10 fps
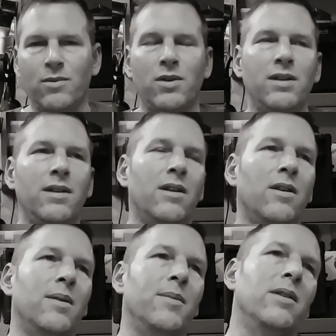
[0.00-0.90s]

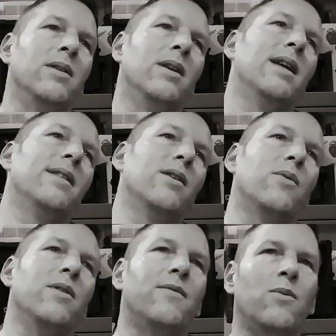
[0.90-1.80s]
I think
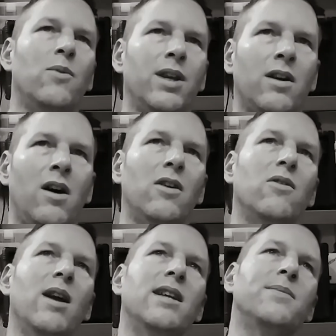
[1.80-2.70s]
we can all
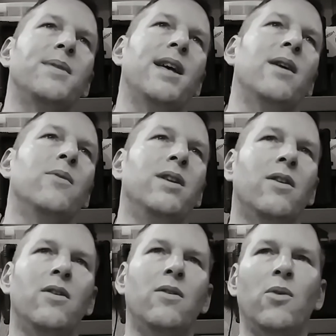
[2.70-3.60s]
grasp that. We
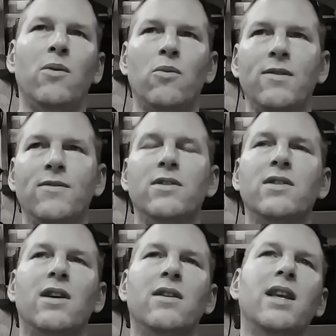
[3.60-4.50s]
know what
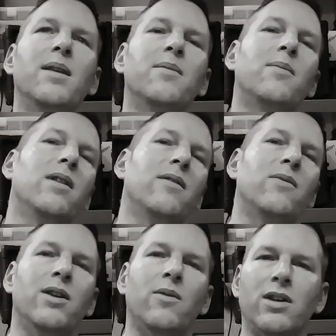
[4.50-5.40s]
woofers are capable of.
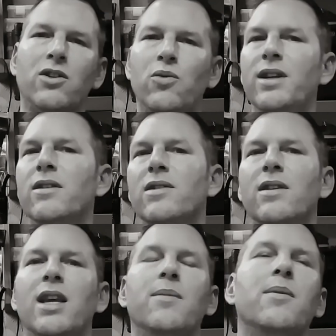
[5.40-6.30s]
We know what tweeters are
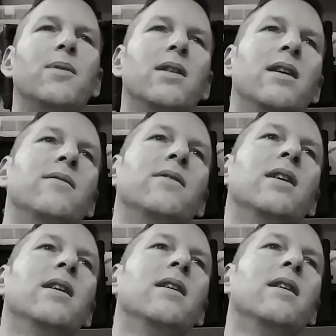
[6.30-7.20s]
capable of.
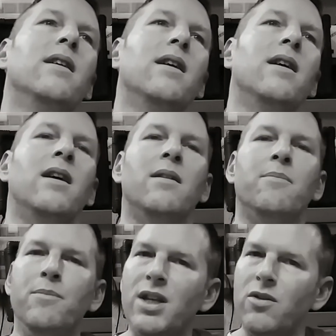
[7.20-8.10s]

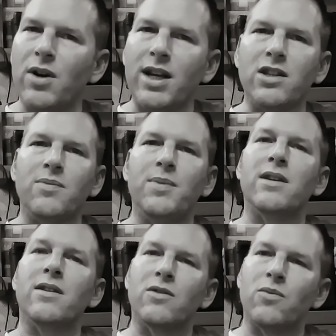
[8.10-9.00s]
Mid-range
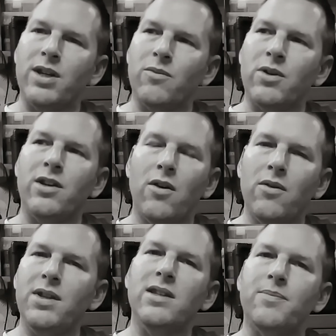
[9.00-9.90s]
speakers. We know
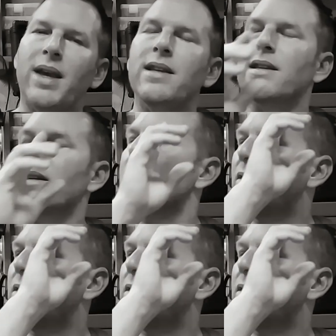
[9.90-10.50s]
these basics.